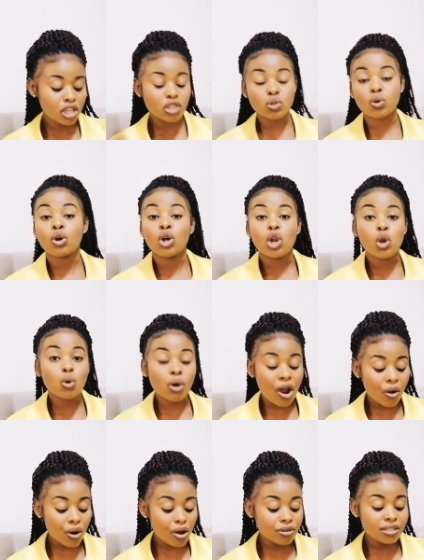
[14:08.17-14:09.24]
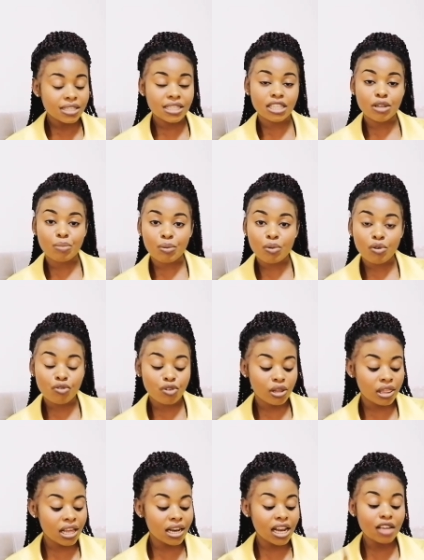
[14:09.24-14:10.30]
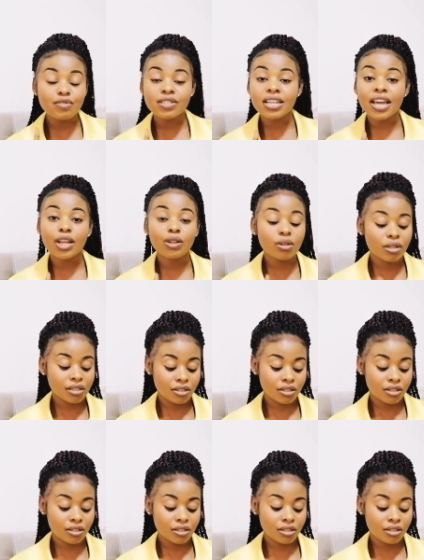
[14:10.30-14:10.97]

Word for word: So look around, see people with their lifestyle,